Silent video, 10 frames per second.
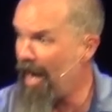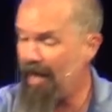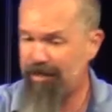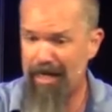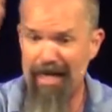
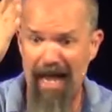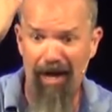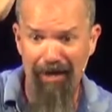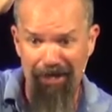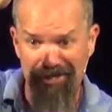us, and
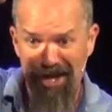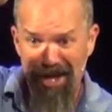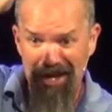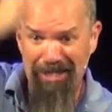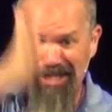now he's
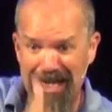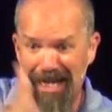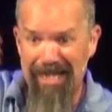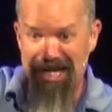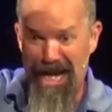
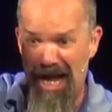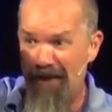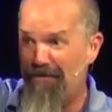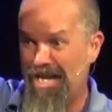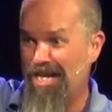ascending to
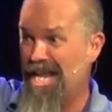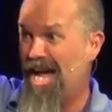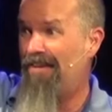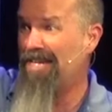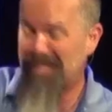heaven, and
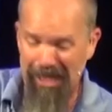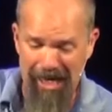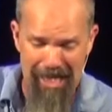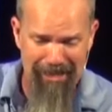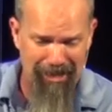now he's
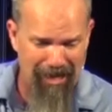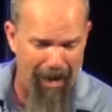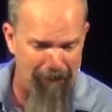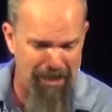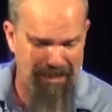looking at his
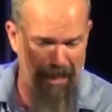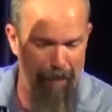disciples. He said,